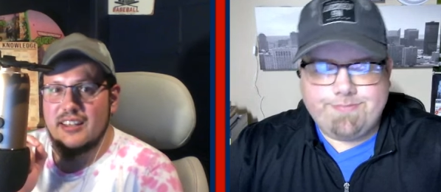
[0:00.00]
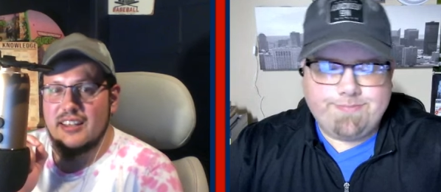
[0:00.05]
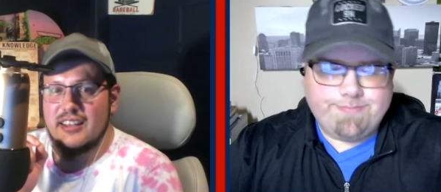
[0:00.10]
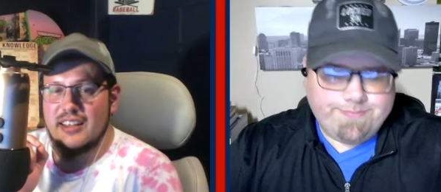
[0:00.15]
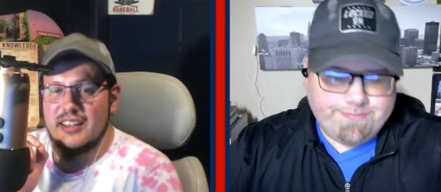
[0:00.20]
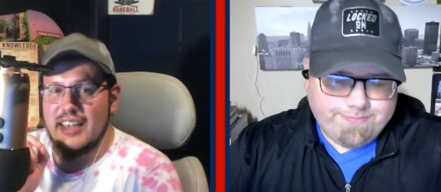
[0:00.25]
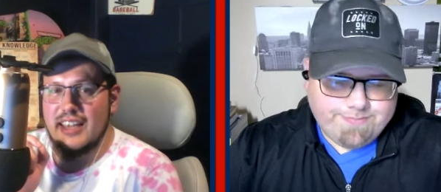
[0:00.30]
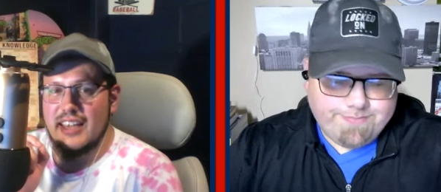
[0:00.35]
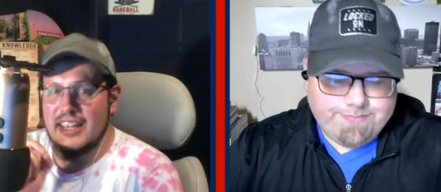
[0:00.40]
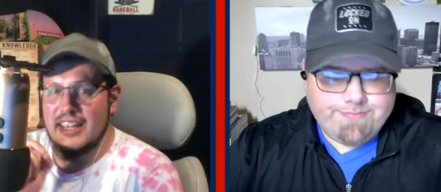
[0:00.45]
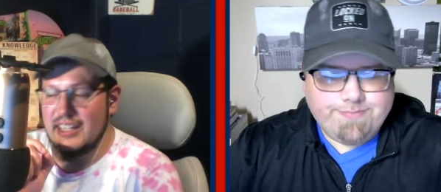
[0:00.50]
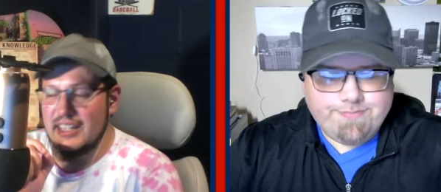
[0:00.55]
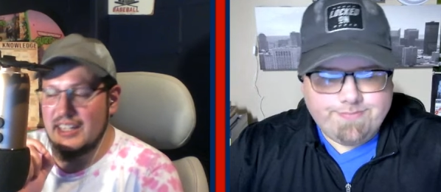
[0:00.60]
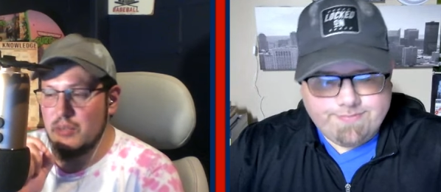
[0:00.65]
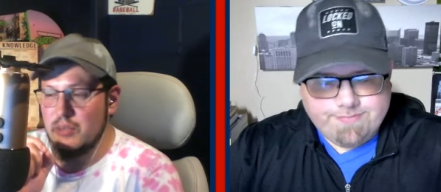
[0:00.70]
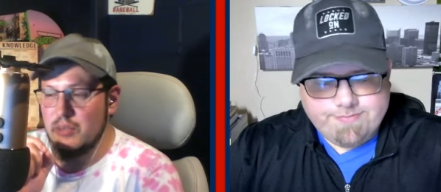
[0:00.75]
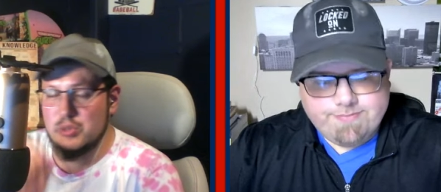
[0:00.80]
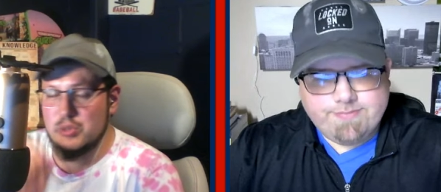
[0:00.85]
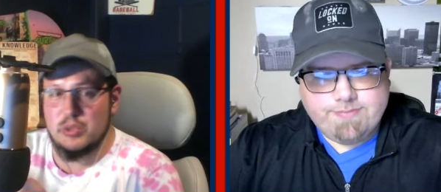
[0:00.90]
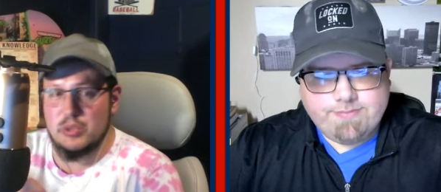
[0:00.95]
Speaker 1: and it
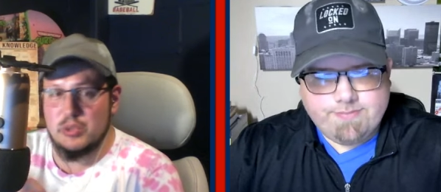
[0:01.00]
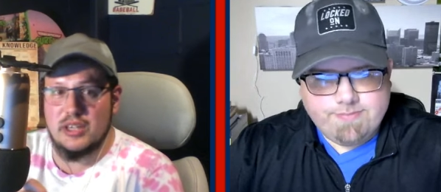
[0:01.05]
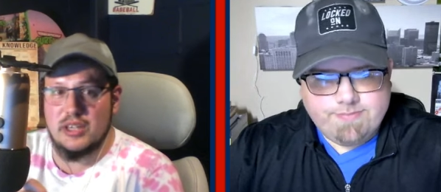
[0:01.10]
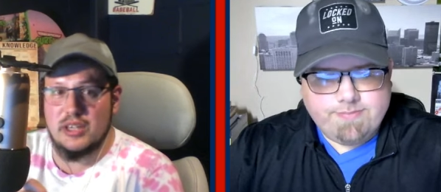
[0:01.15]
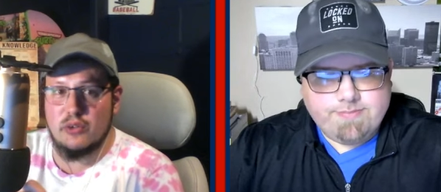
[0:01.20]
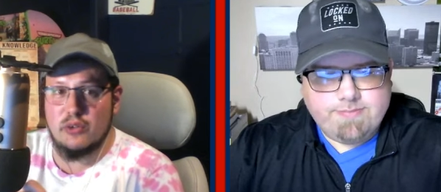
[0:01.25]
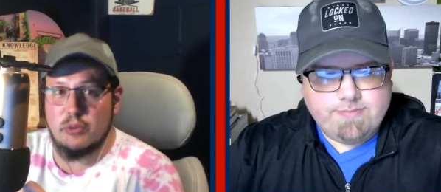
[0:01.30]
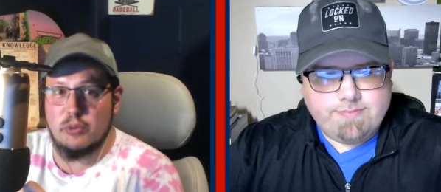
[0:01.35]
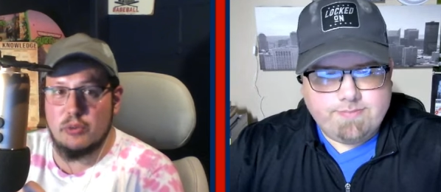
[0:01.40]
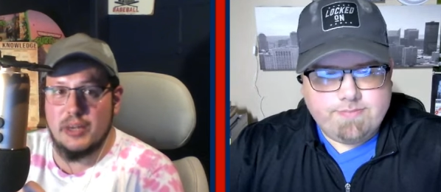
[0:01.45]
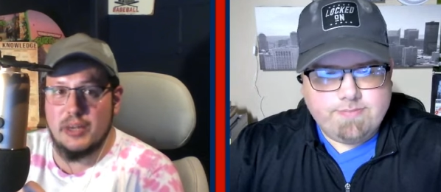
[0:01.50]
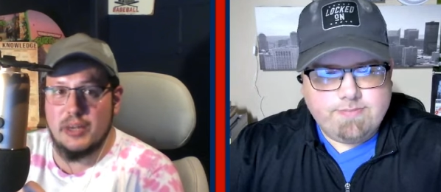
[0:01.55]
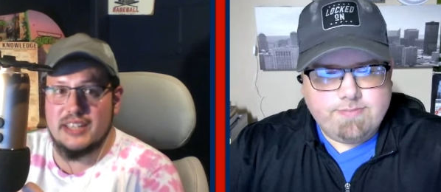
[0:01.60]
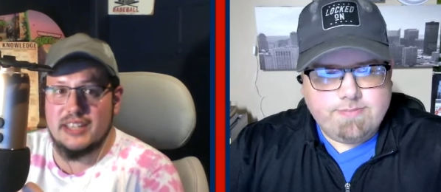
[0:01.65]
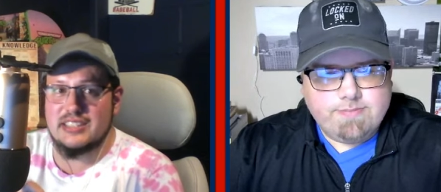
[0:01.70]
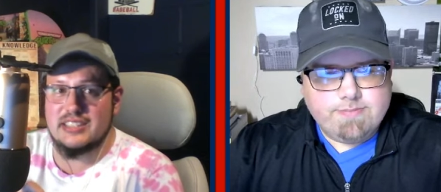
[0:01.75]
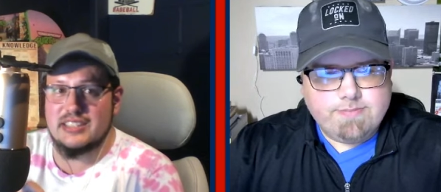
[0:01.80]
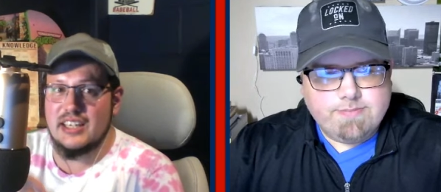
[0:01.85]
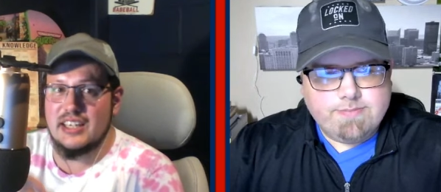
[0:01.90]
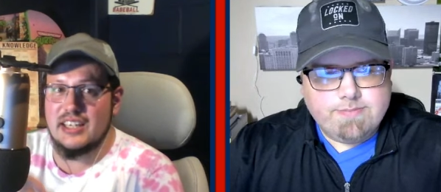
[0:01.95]
was really
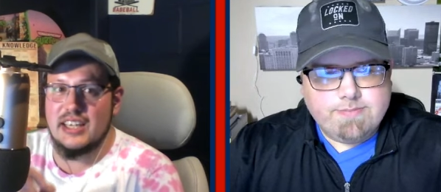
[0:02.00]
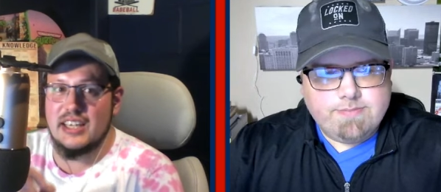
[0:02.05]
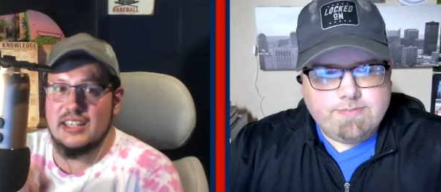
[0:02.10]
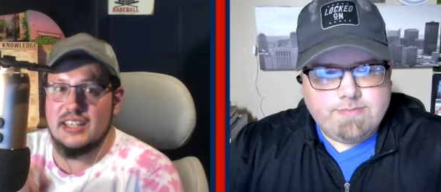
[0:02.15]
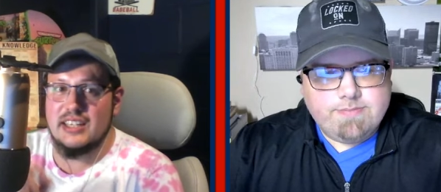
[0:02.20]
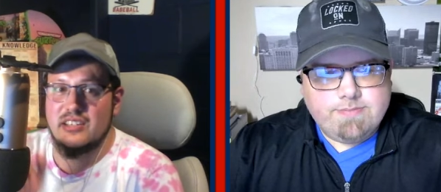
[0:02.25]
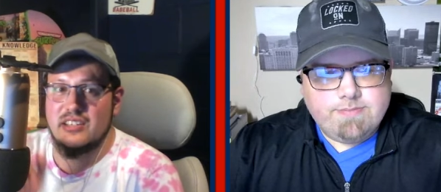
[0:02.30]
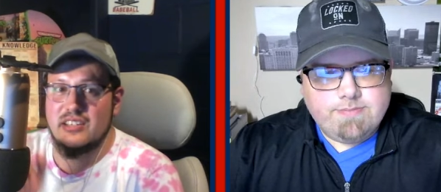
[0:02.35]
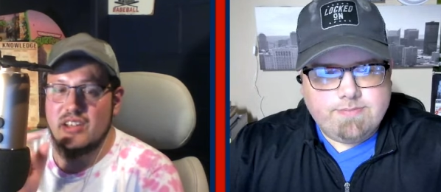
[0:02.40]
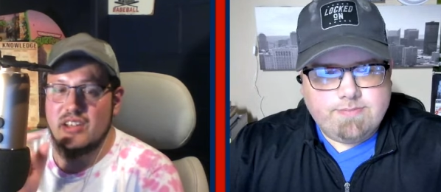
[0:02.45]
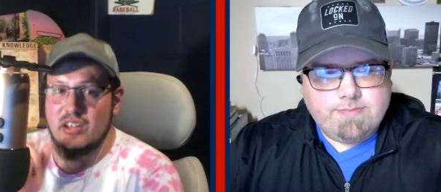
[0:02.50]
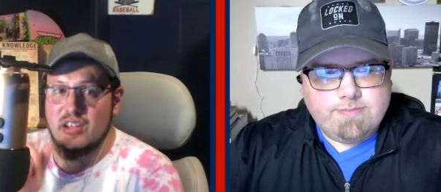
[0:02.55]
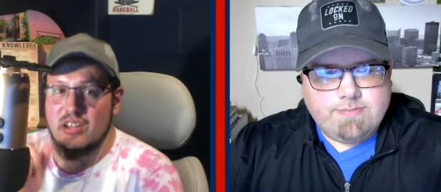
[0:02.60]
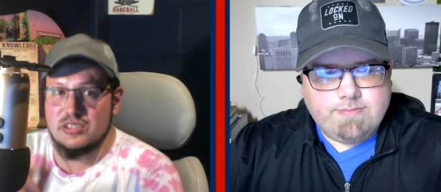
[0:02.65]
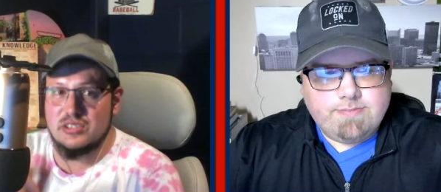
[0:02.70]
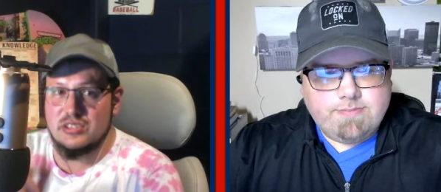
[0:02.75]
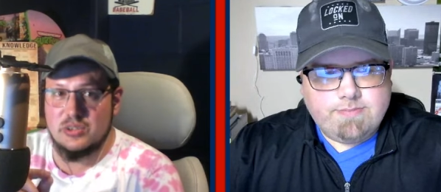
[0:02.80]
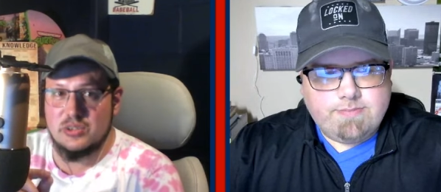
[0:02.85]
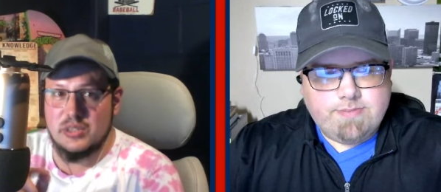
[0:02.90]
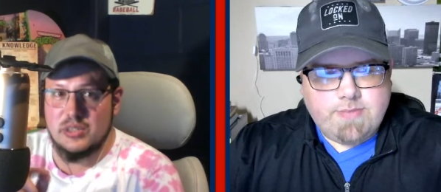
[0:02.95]
overpriced. And
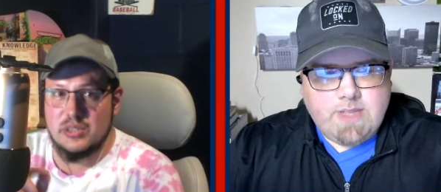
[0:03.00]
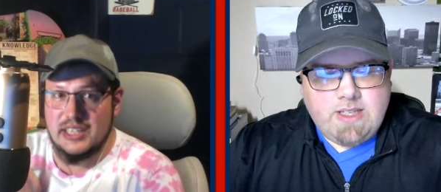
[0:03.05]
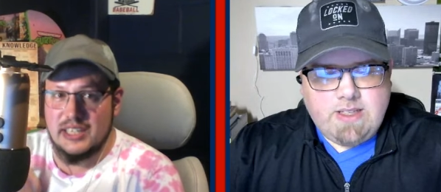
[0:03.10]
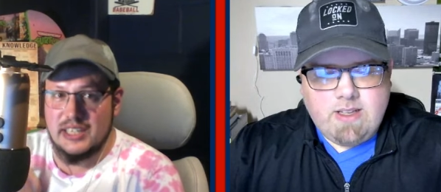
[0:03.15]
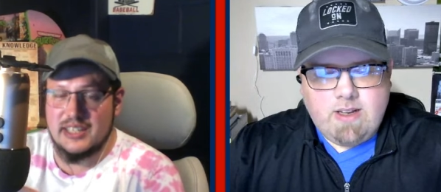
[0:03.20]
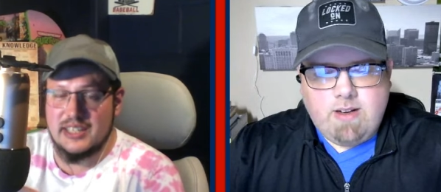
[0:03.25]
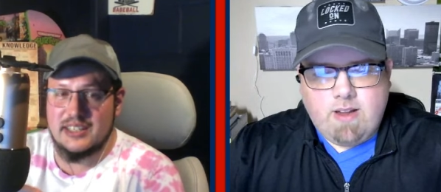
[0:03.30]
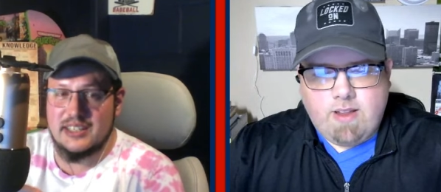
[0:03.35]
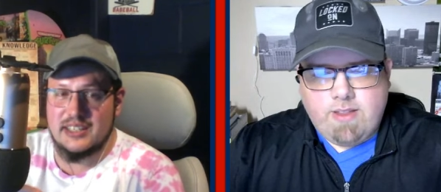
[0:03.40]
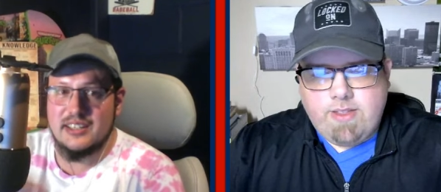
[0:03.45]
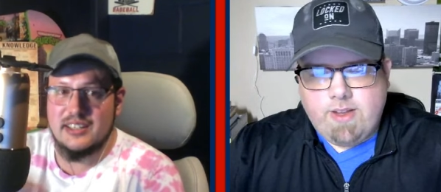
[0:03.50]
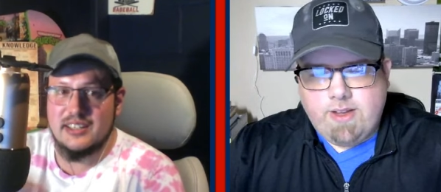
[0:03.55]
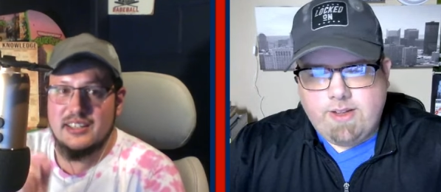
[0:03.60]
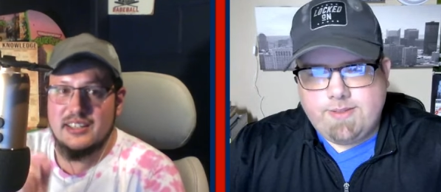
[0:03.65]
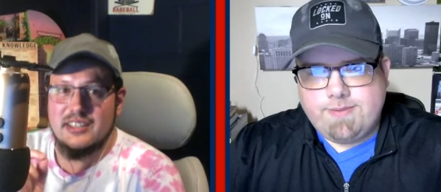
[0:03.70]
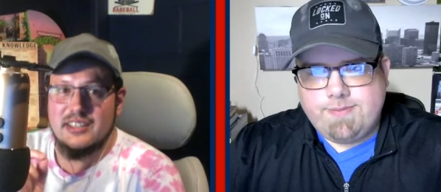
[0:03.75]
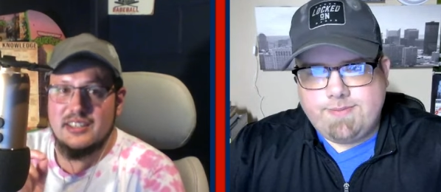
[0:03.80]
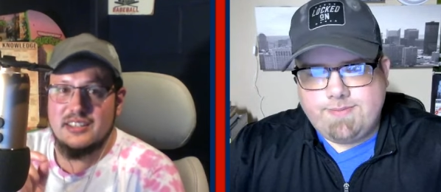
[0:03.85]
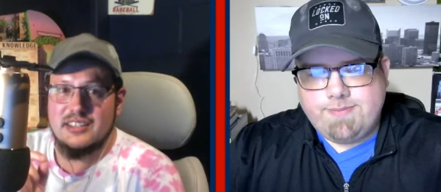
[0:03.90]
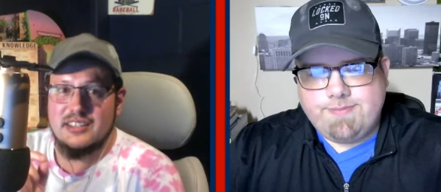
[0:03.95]
also, again, they did
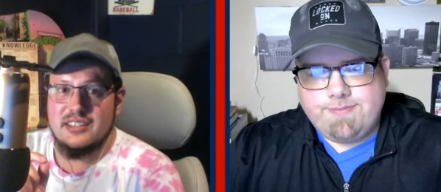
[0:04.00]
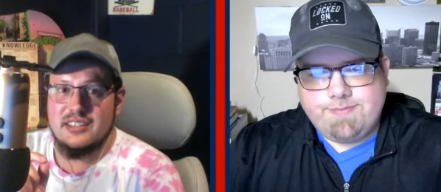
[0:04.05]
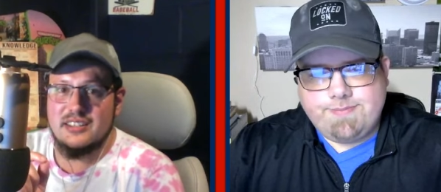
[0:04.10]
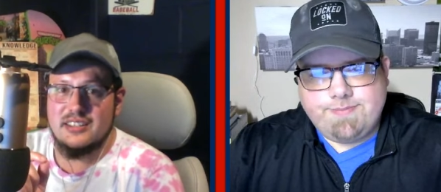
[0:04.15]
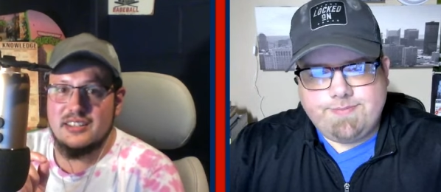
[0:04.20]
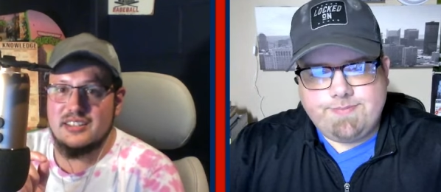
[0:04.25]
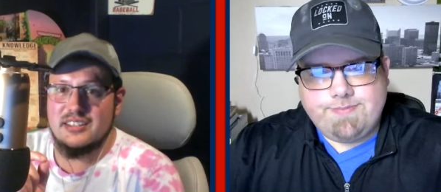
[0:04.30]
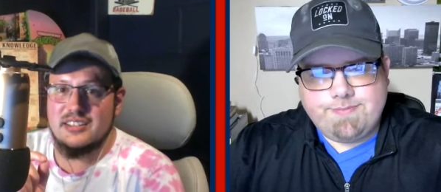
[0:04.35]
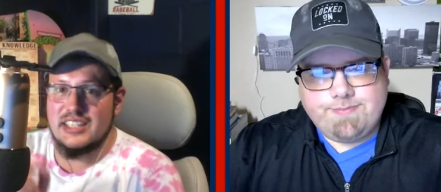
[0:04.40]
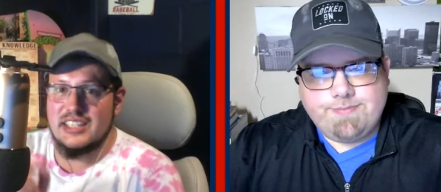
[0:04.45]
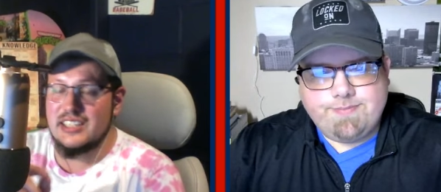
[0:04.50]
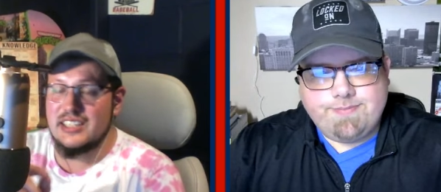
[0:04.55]
nothing. They did